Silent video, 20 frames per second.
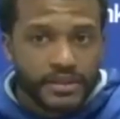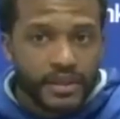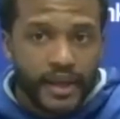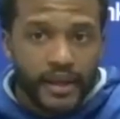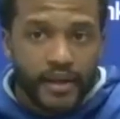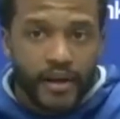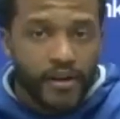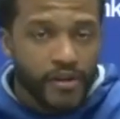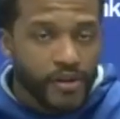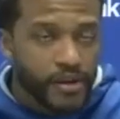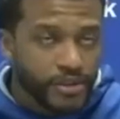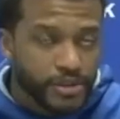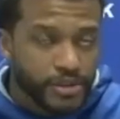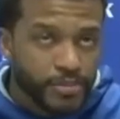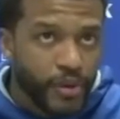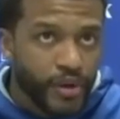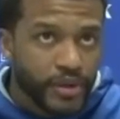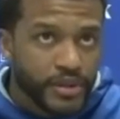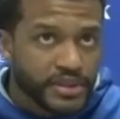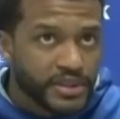like all Coach
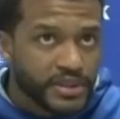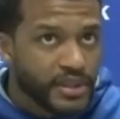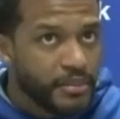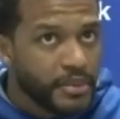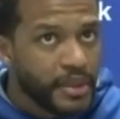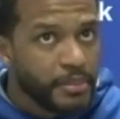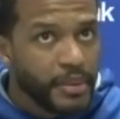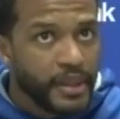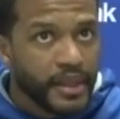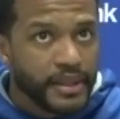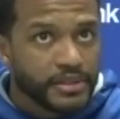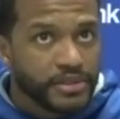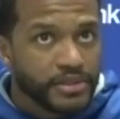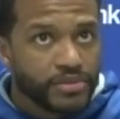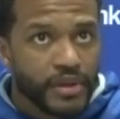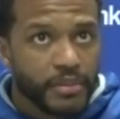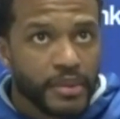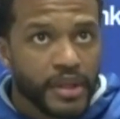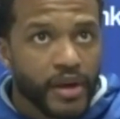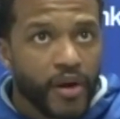Barnes' team, they play
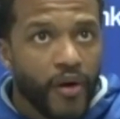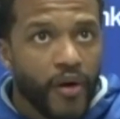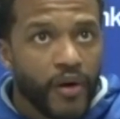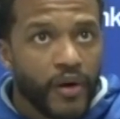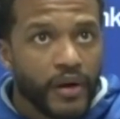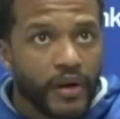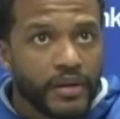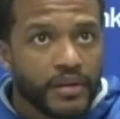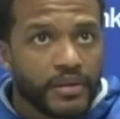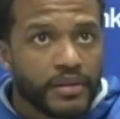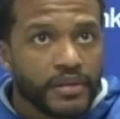extremely hard.